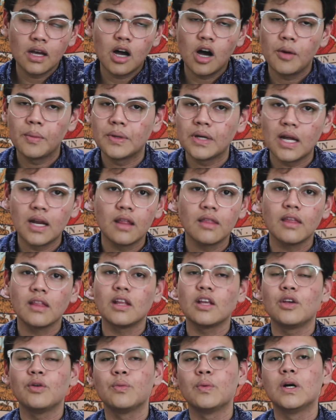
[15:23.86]
comment anything
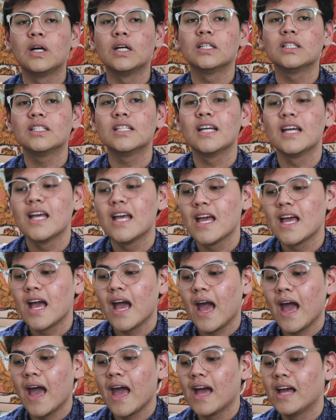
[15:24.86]
that you want,
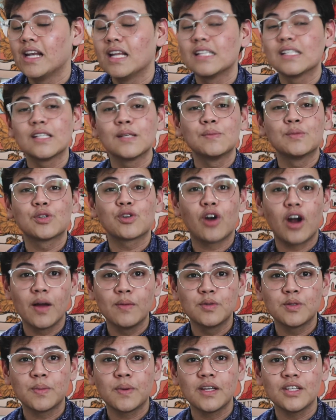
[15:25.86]
and
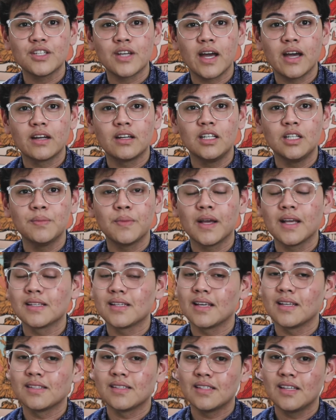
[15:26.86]
subscribe to my channel because
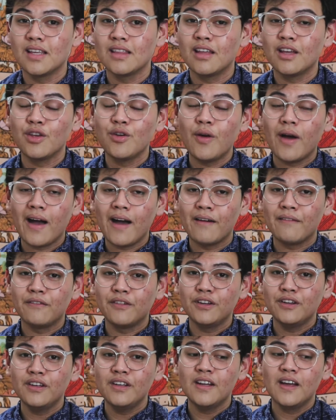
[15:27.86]
I see that you
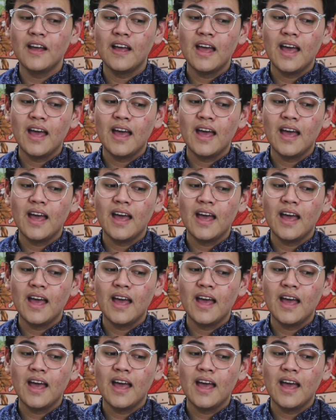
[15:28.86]
haven't,